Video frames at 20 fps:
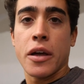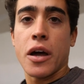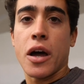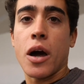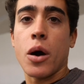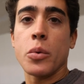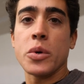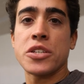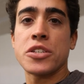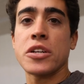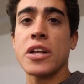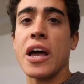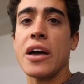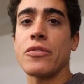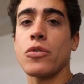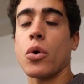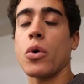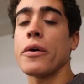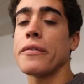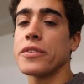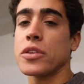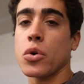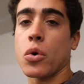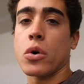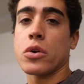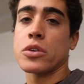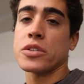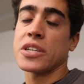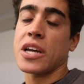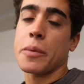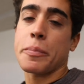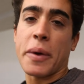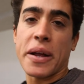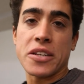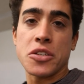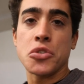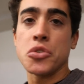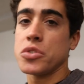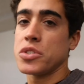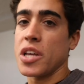uh, we should have all of the orders out by
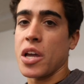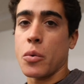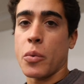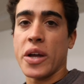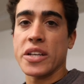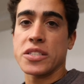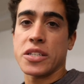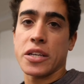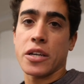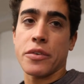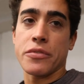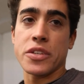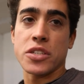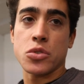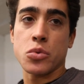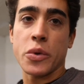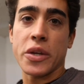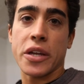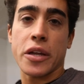Tuesday, Wednesday of this